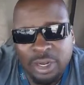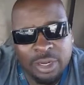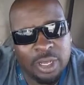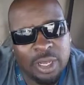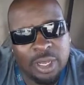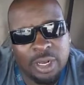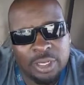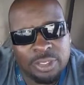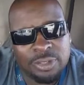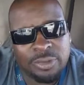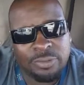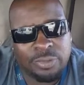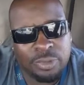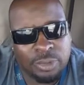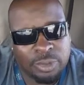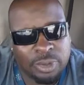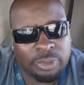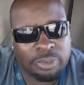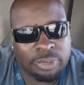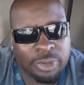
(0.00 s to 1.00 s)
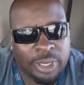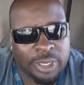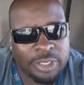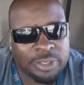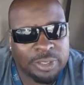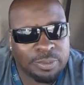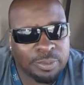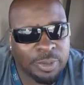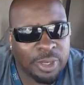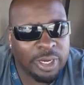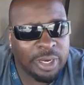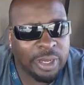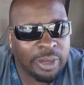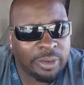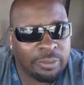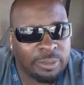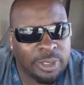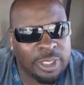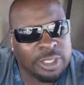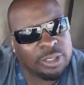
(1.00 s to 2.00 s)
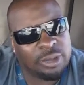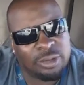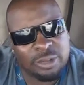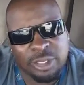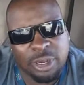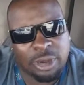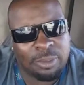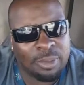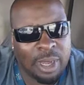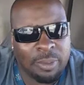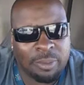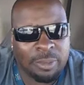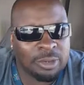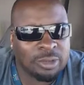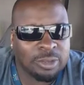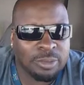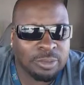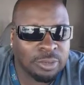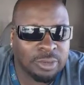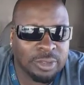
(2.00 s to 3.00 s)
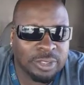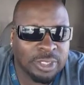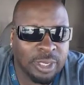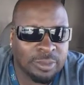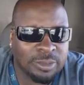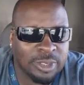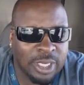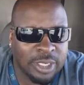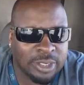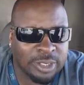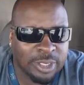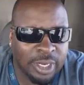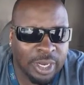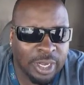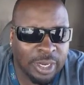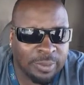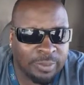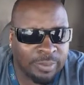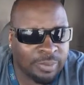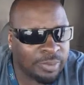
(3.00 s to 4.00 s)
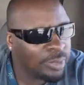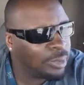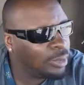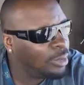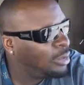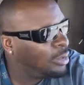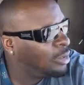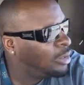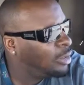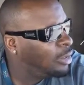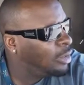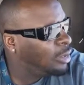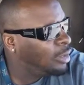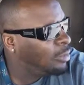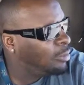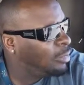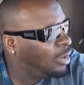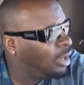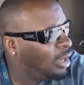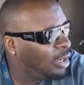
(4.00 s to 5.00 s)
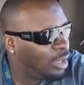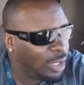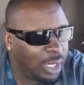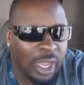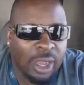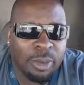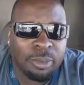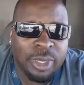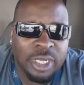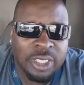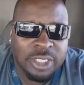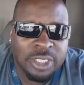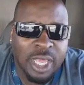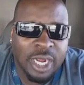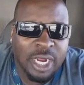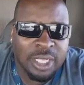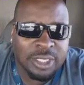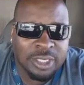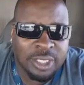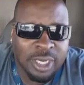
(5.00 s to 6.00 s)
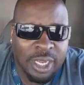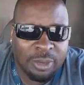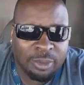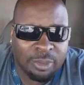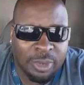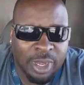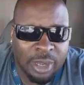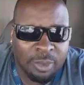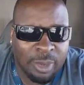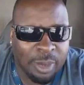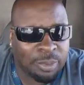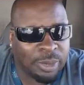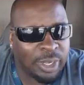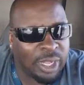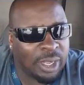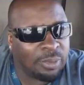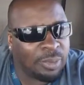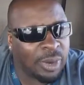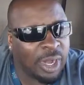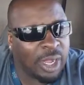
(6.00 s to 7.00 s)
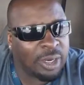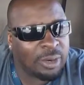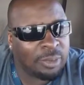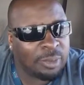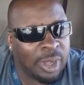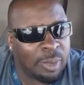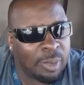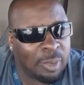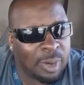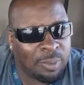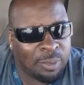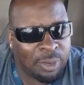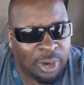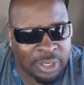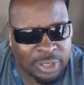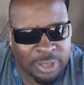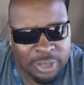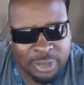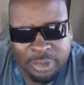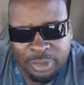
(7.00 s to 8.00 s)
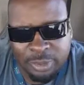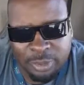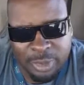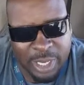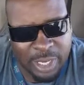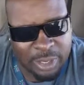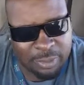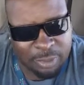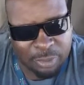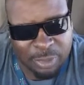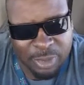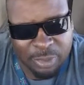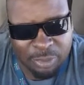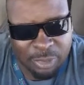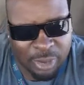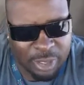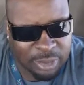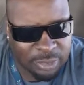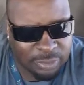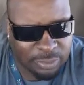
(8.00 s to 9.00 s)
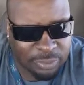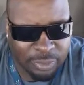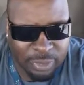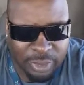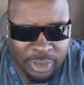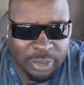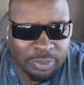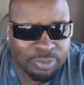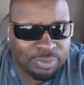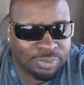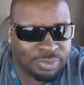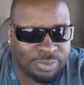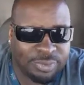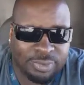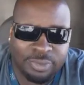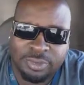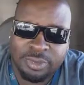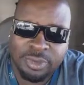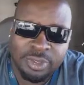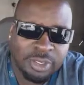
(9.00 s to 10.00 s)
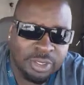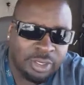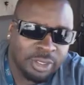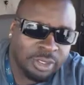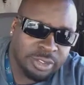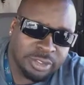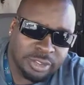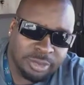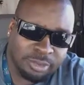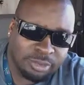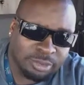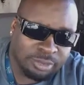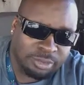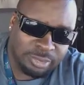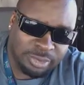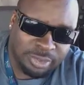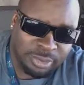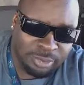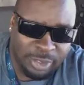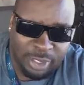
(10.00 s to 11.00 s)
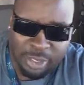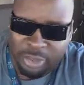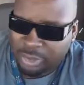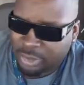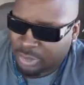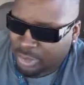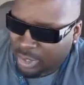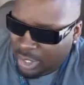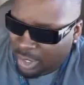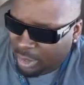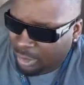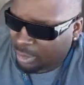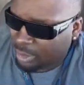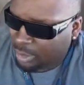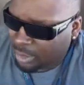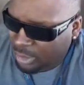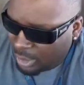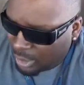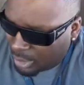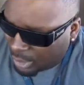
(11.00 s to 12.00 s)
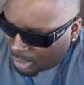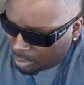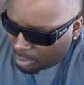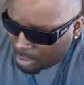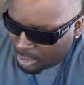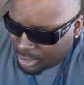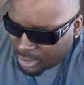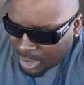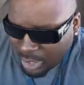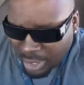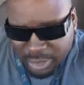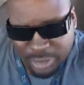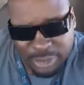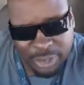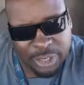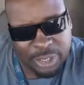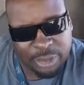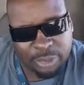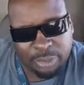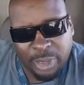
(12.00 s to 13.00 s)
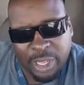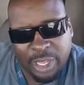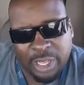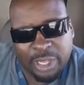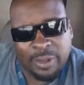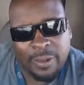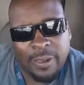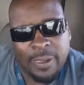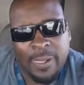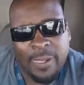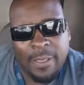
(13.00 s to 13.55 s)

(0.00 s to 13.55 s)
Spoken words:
There's a few complaints, but we're just gonna talk about multiple subjects today. But yeah, big shout out to that man, my player partner, man, my brother, man. We've been brothers for some years now. Big shout out to him, man.